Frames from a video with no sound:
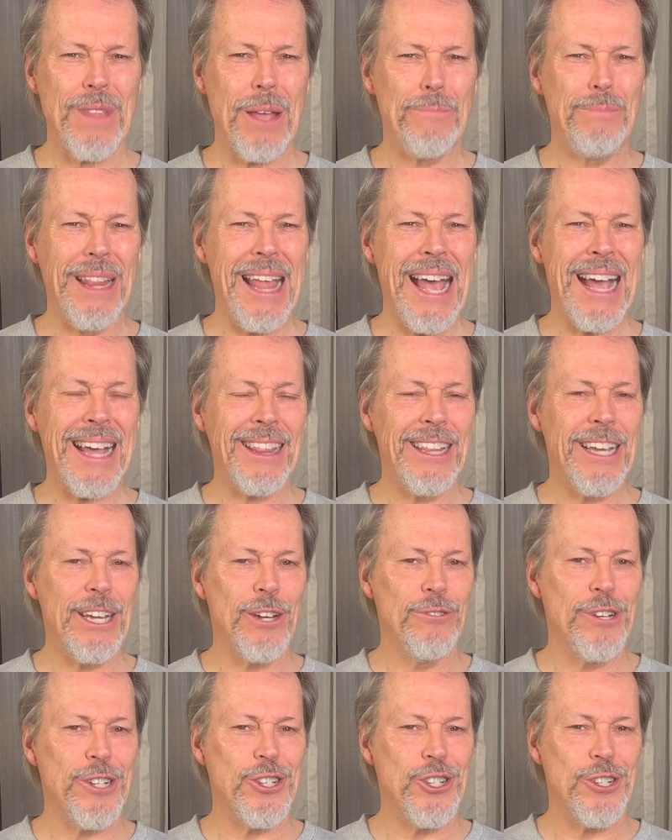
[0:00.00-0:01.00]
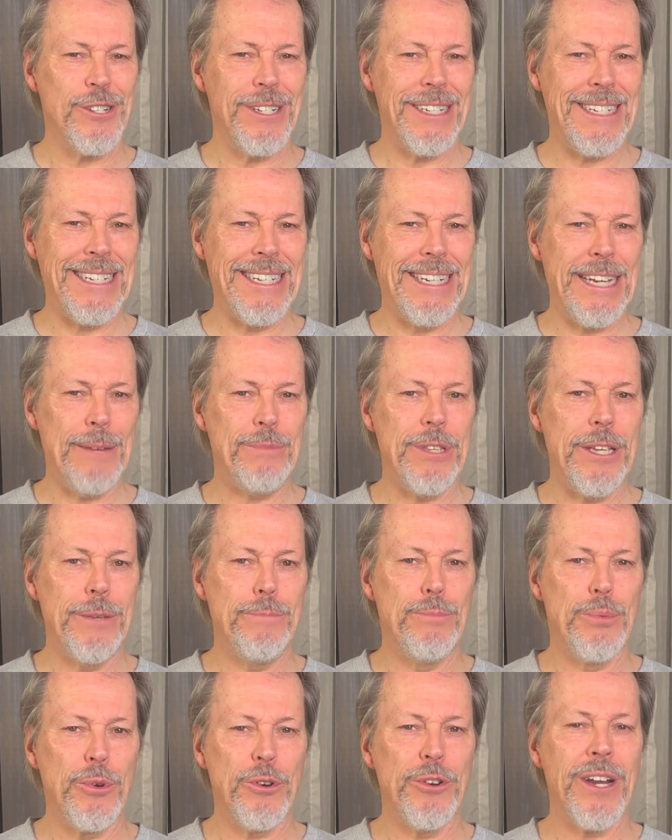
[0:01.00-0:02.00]
Black licorice dipped
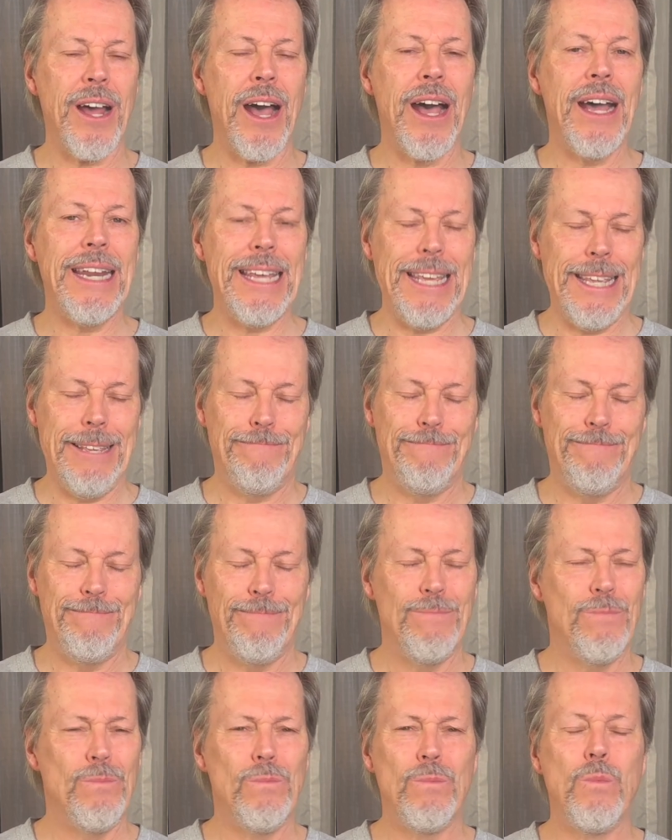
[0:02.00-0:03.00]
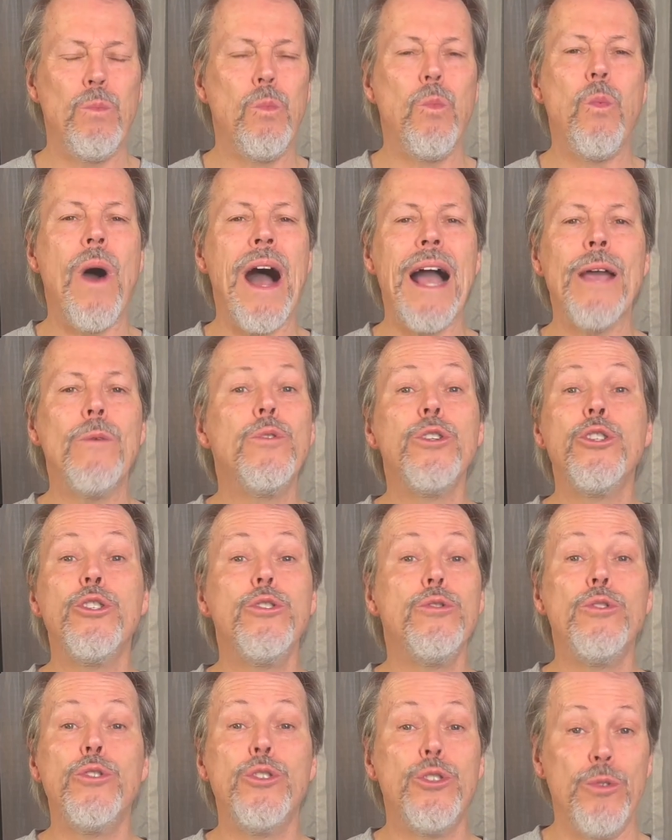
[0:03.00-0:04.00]
in burnt honey. Why would
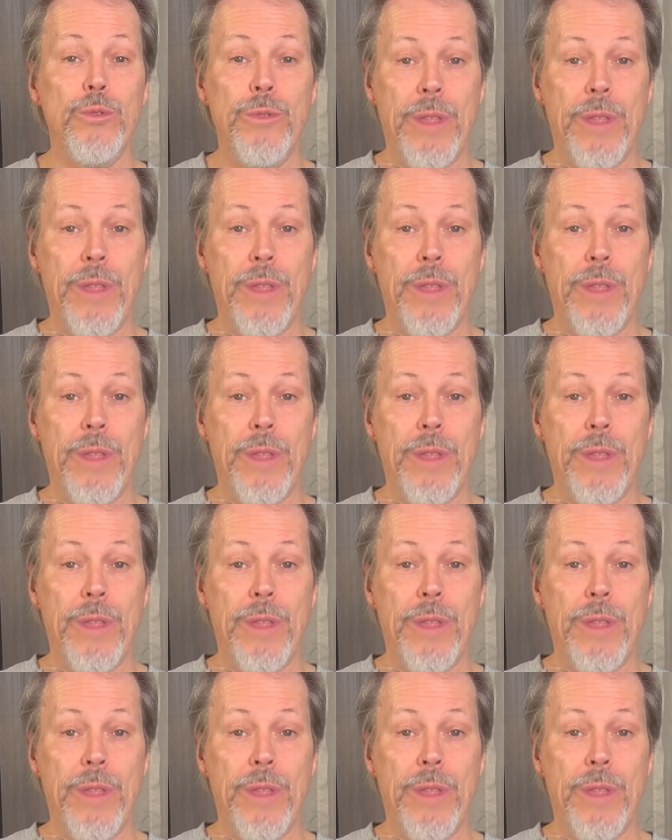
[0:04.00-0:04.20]
you do